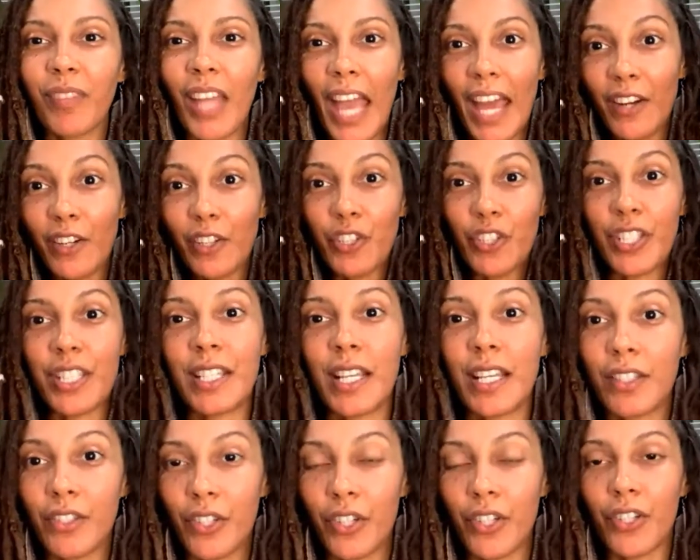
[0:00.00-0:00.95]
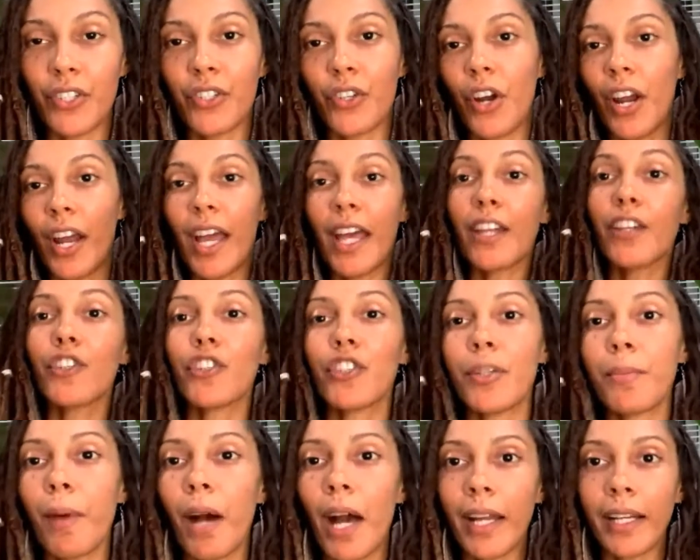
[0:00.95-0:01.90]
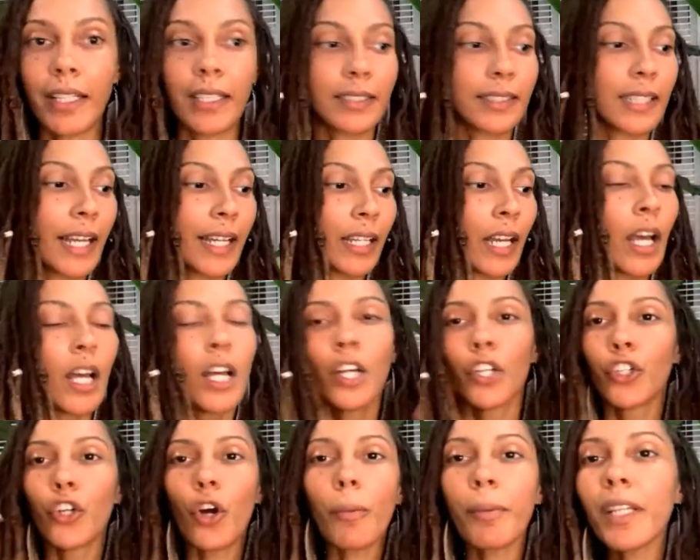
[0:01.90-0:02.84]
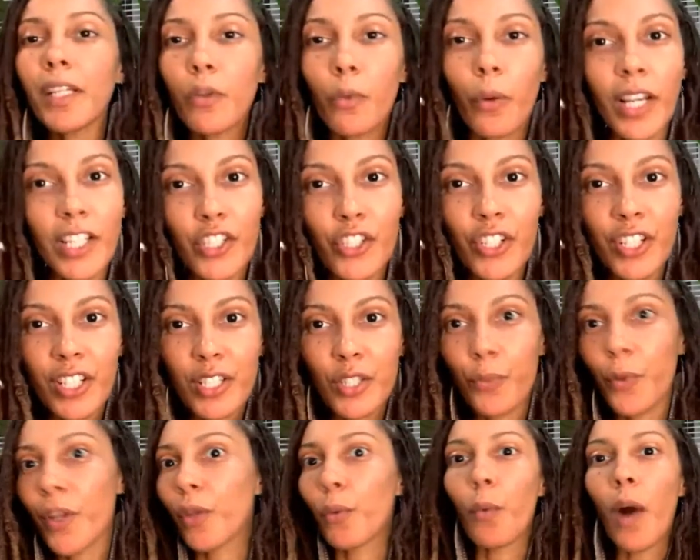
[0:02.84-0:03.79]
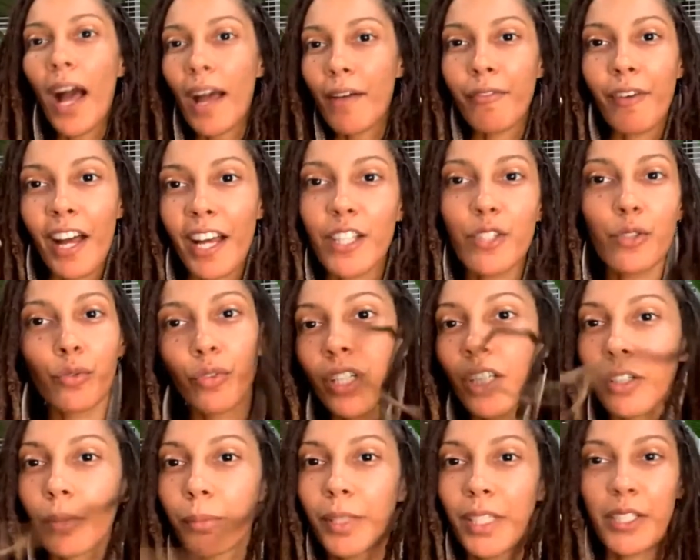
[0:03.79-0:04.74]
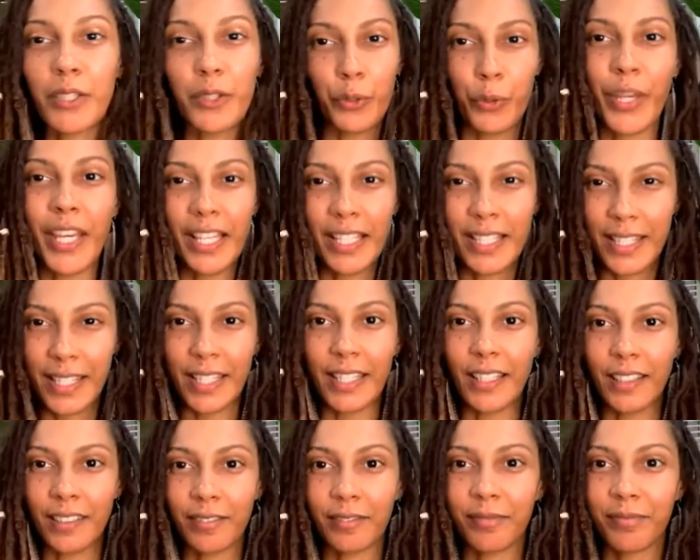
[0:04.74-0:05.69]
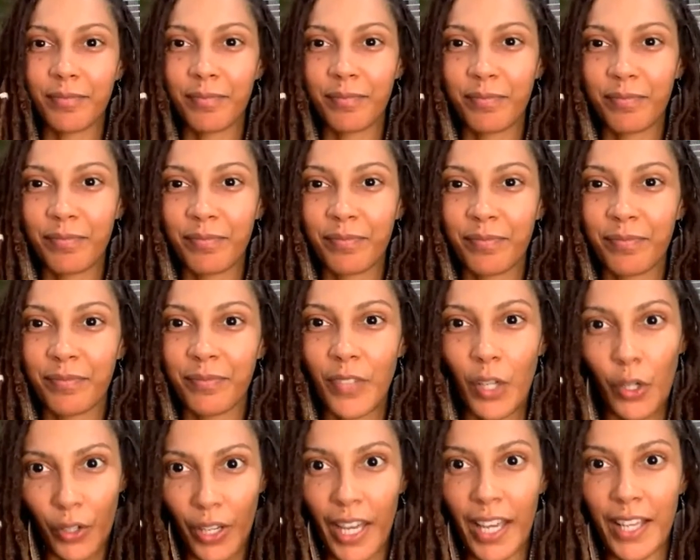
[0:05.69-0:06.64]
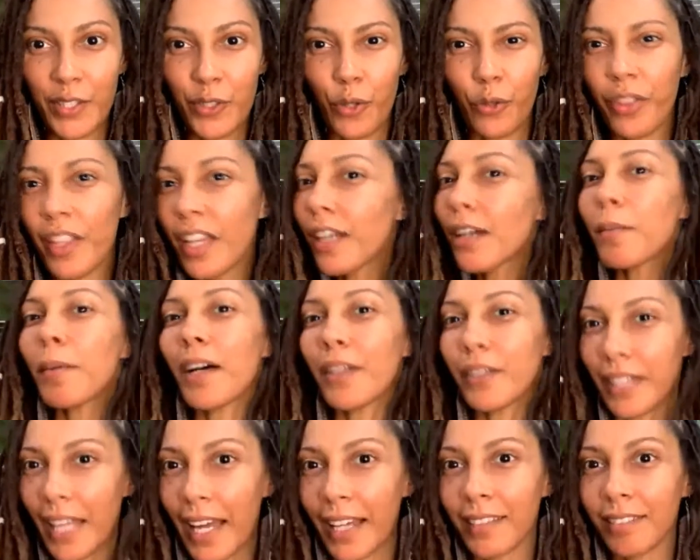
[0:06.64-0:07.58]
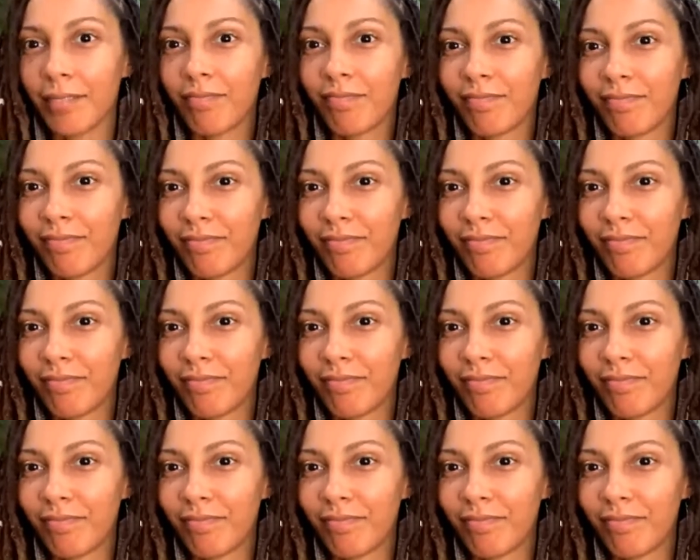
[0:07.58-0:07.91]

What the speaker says: energy centers or energy bodies, like nobody questions whether Wi-Fi is real because you can't see it. Okay, so think about that